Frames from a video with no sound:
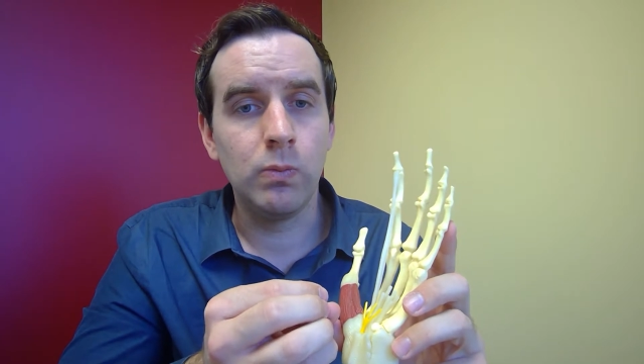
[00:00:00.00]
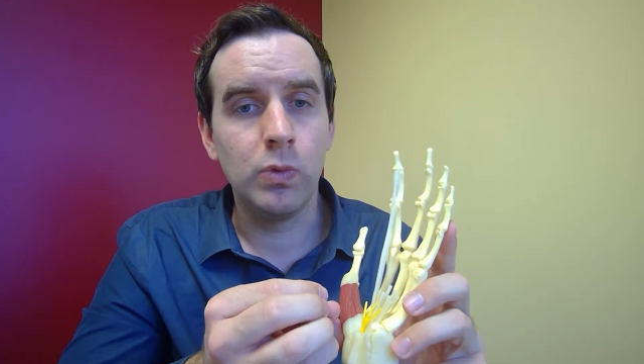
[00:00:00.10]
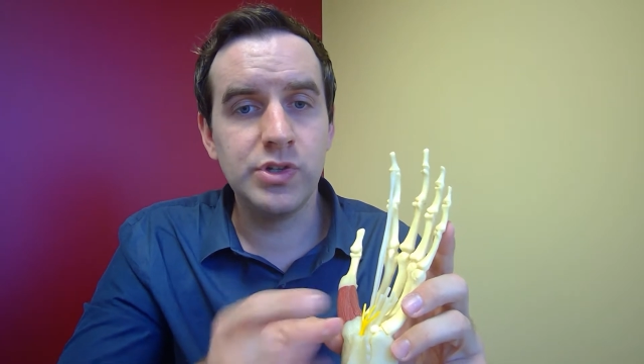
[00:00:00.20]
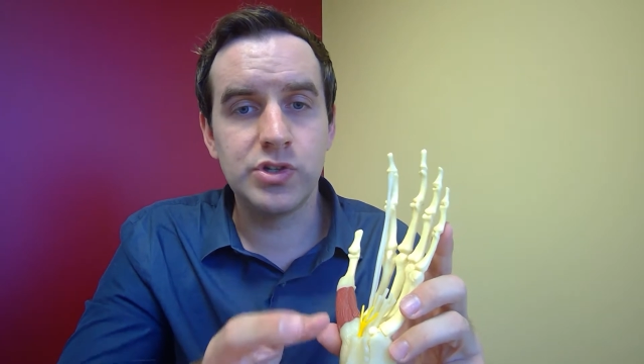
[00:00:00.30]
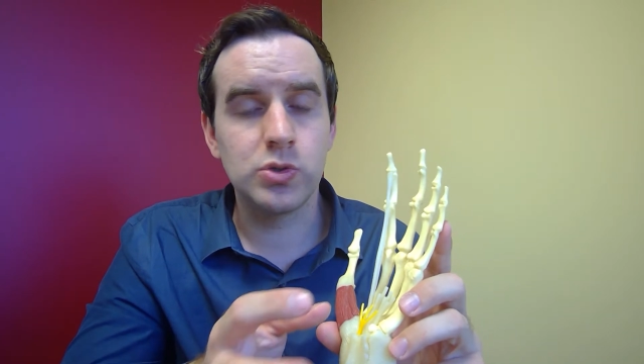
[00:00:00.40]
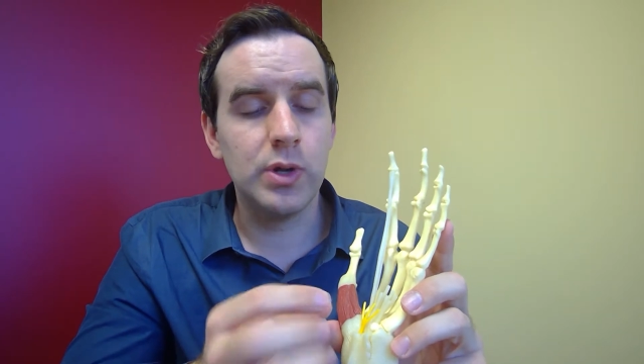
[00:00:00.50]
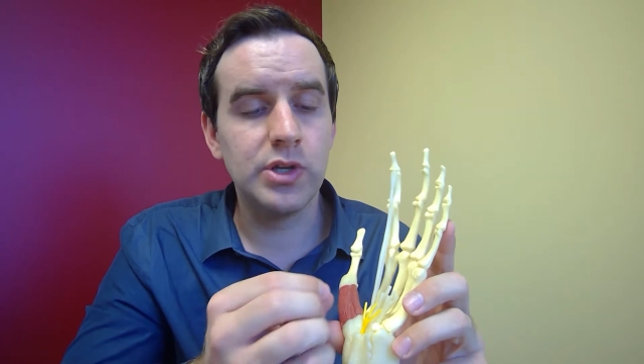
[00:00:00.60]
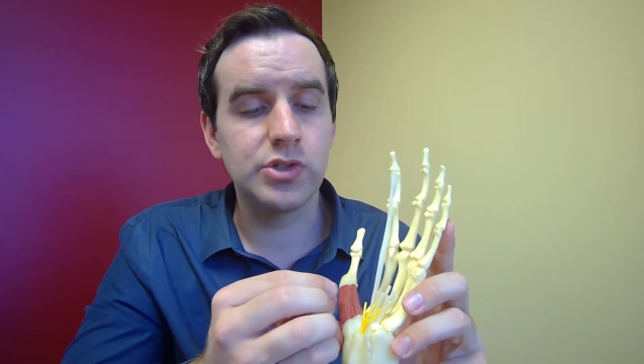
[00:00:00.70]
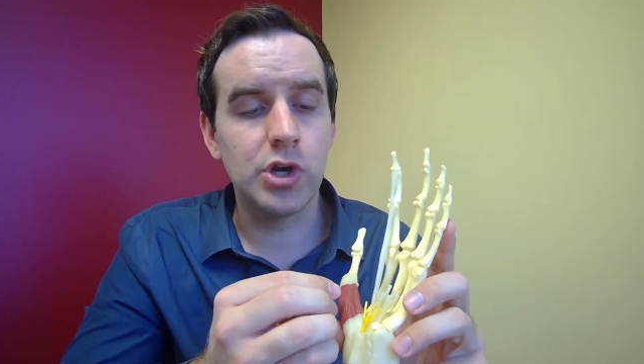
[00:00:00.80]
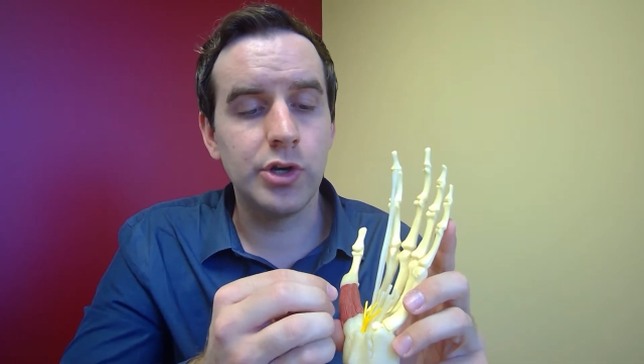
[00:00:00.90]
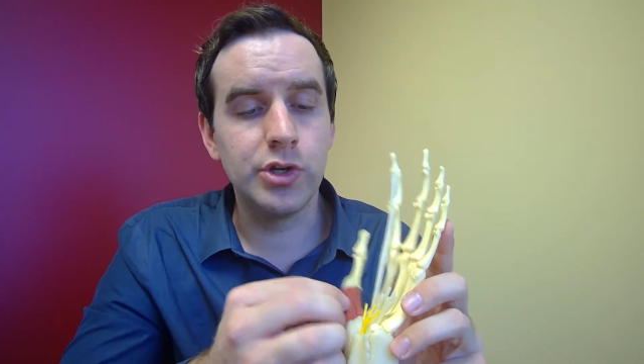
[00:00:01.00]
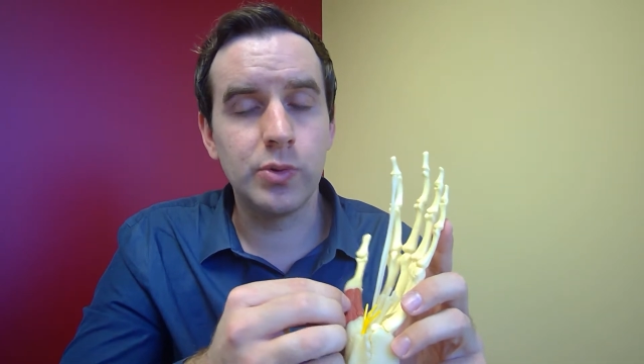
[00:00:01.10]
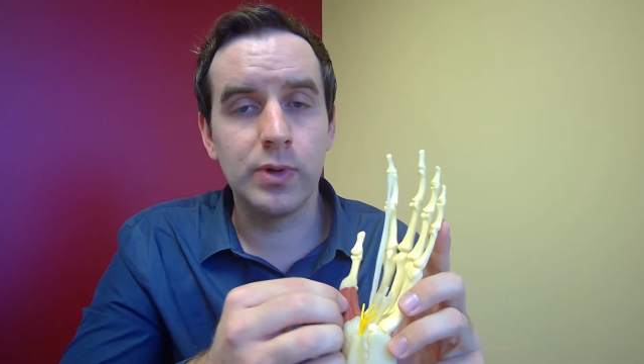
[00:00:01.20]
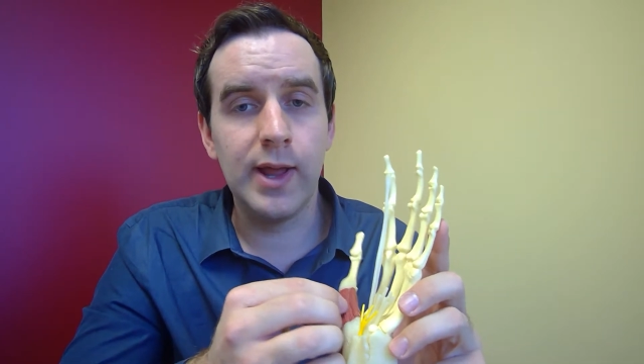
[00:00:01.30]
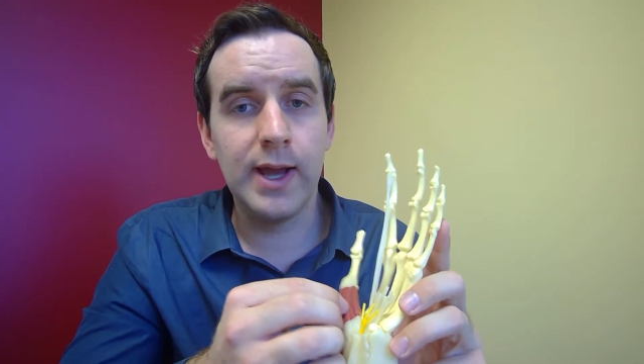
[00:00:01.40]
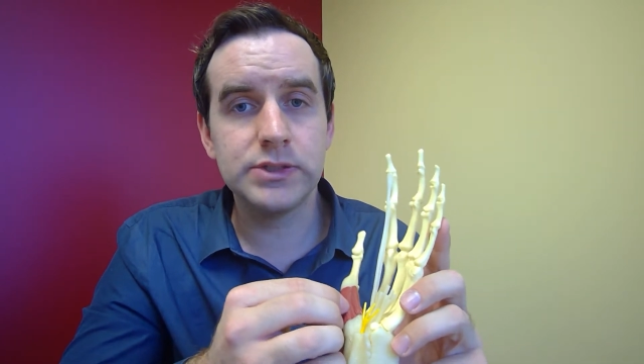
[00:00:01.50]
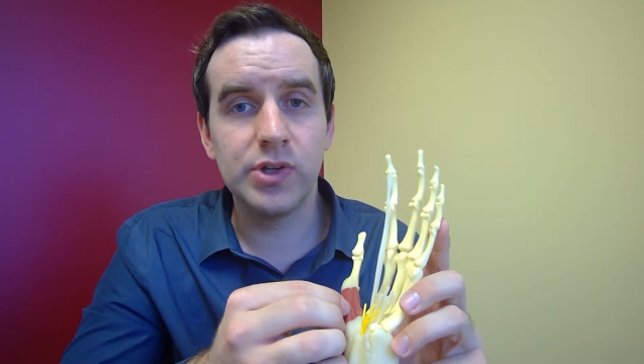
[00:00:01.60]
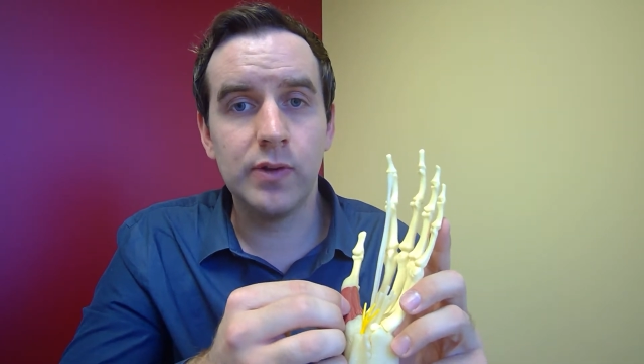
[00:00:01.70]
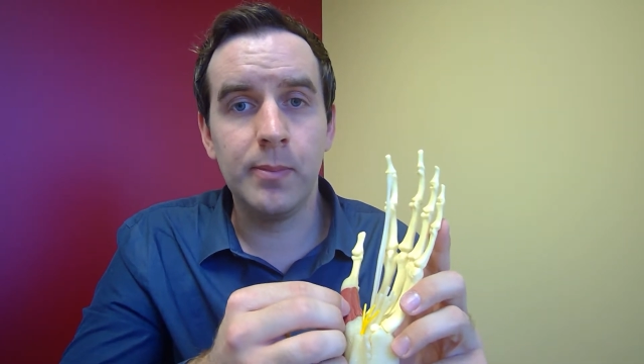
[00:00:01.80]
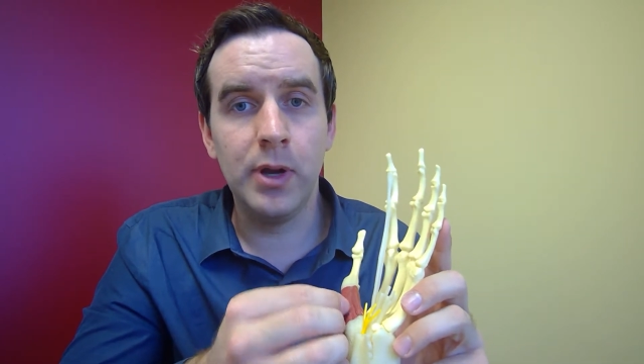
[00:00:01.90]
once the swelling is gone, you can relax
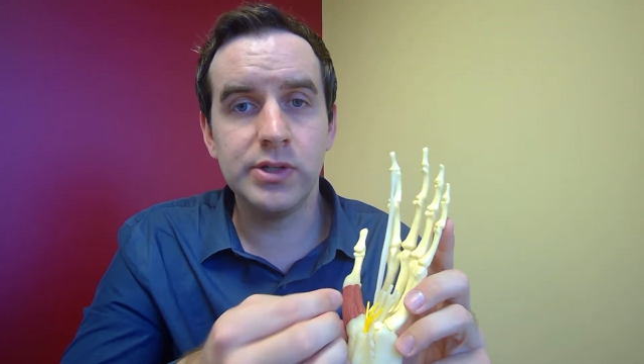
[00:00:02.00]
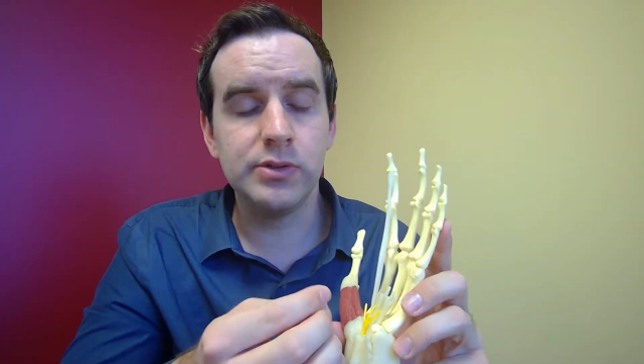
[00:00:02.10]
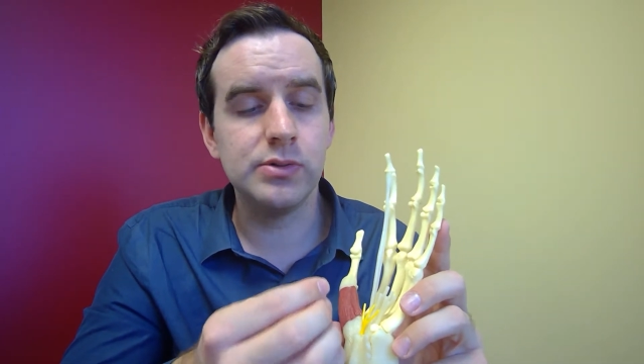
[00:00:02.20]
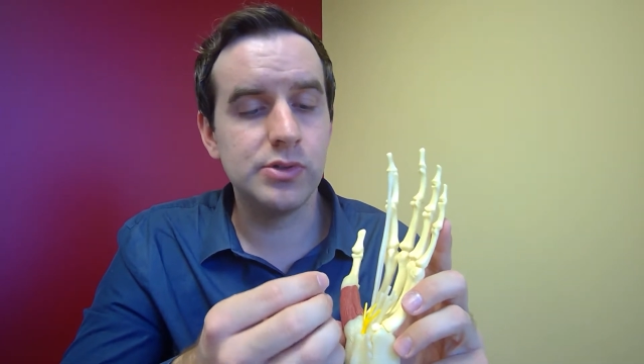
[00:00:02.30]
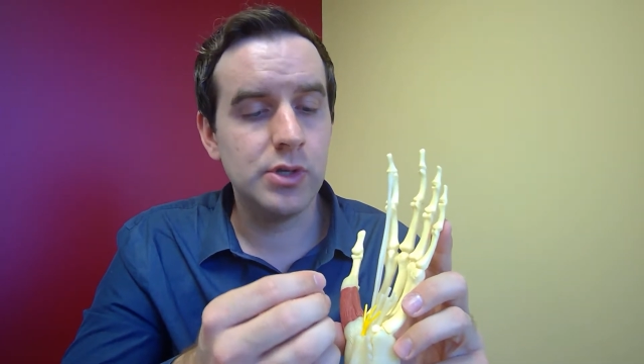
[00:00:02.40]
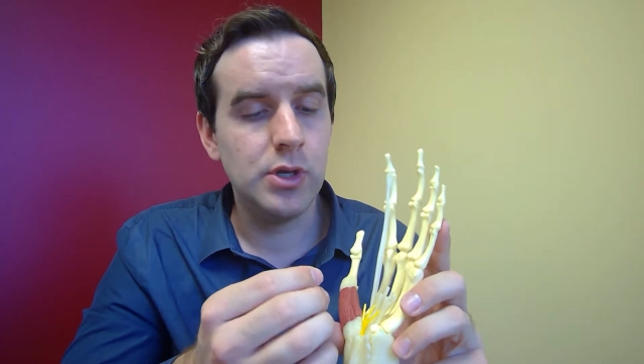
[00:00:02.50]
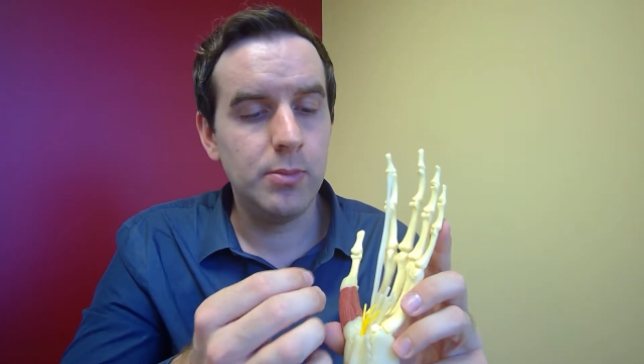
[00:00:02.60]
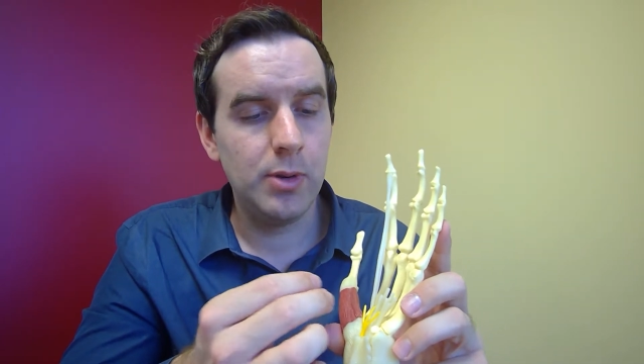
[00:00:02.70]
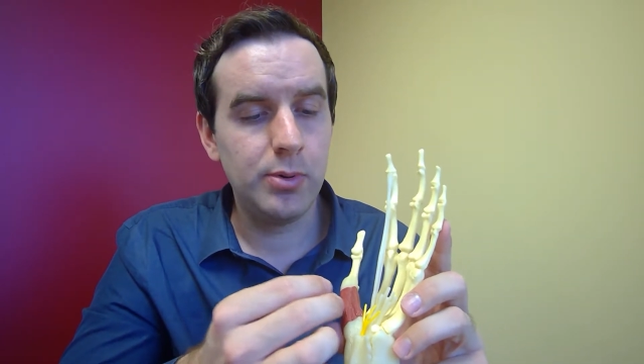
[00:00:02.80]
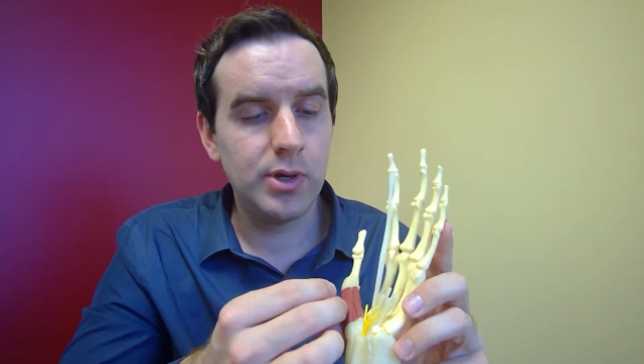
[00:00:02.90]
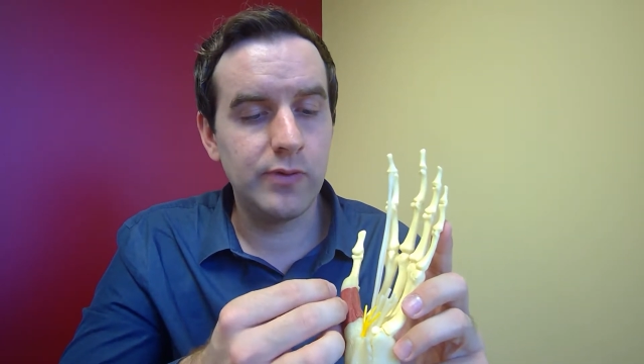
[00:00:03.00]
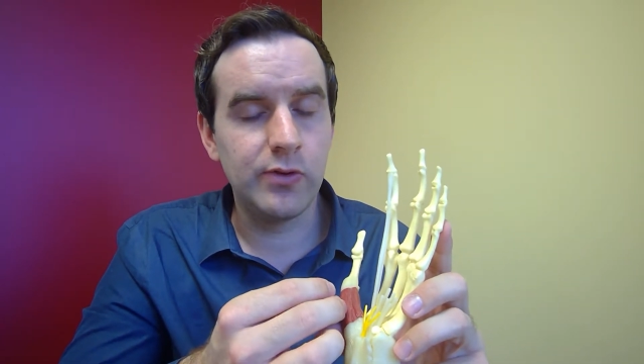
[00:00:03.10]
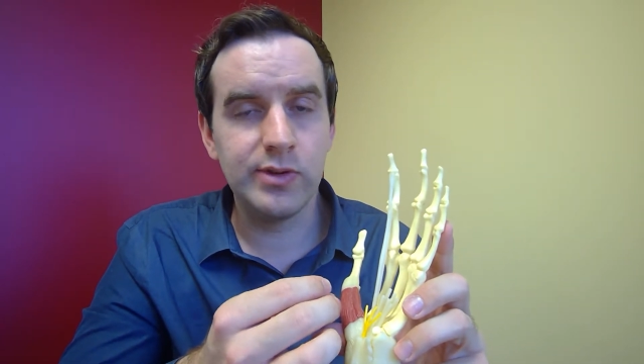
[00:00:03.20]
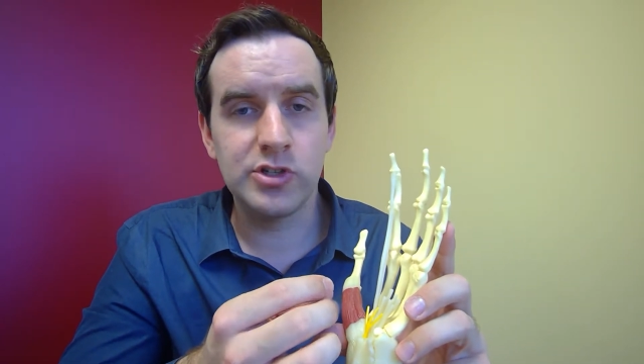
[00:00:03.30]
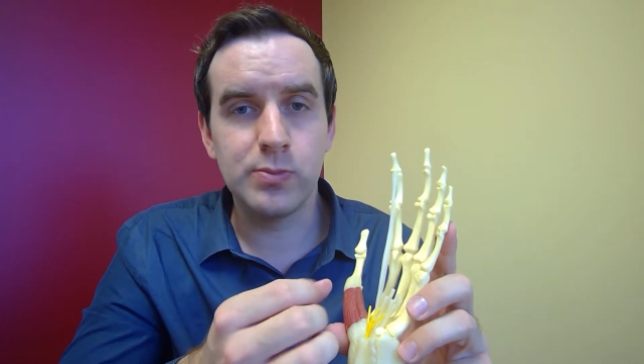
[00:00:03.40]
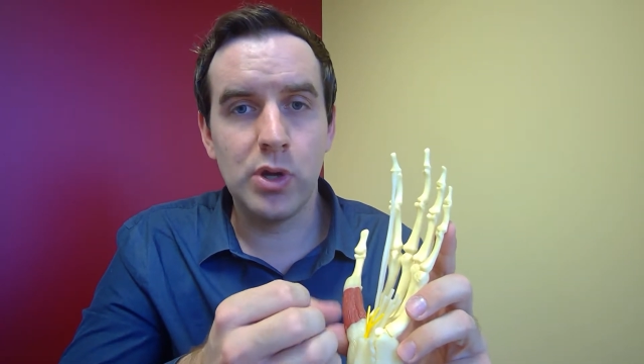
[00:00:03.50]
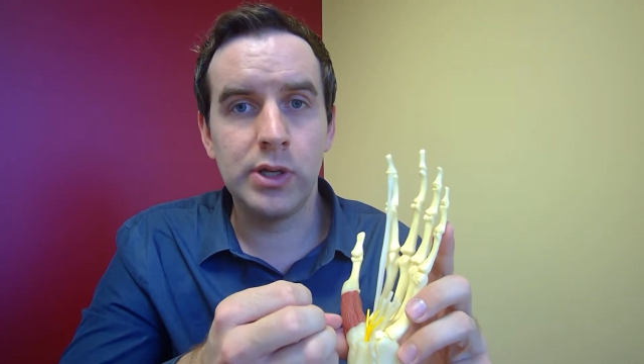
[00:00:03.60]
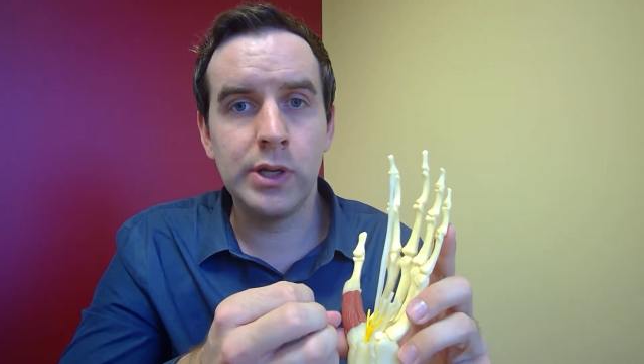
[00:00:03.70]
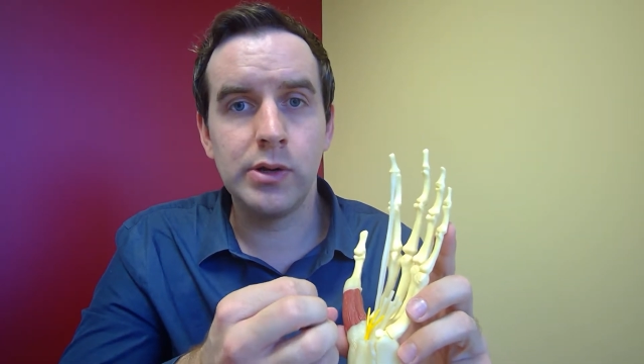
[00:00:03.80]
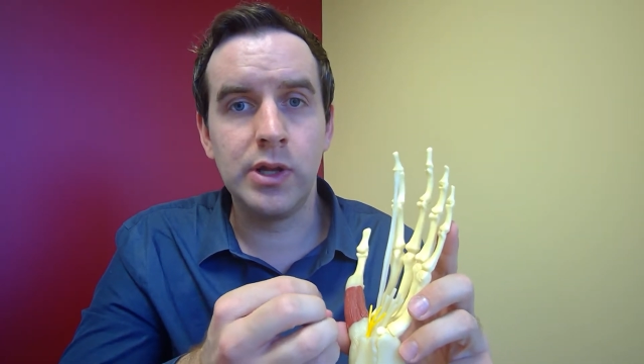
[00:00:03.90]
all the muscles by putting a really small
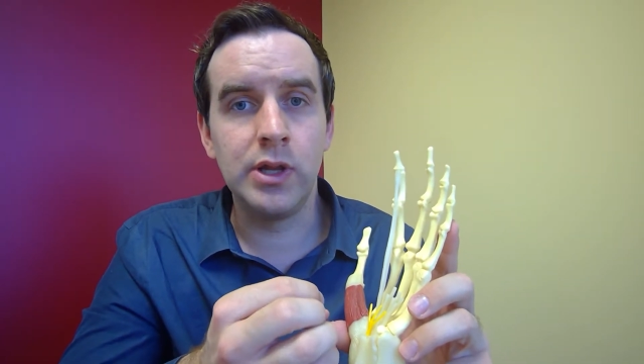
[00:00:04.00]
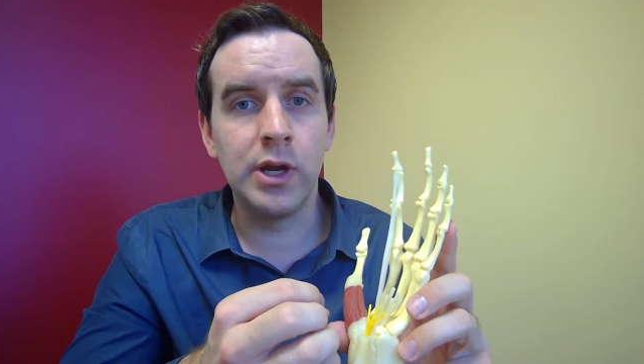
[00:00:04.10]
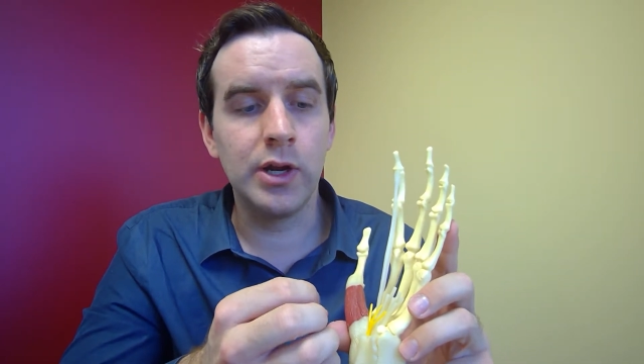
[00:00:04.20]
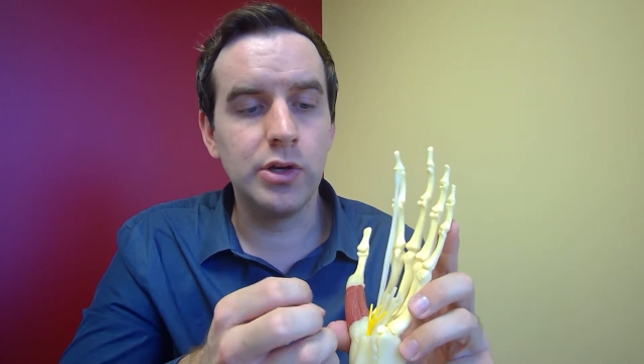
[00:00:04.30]
needle in there,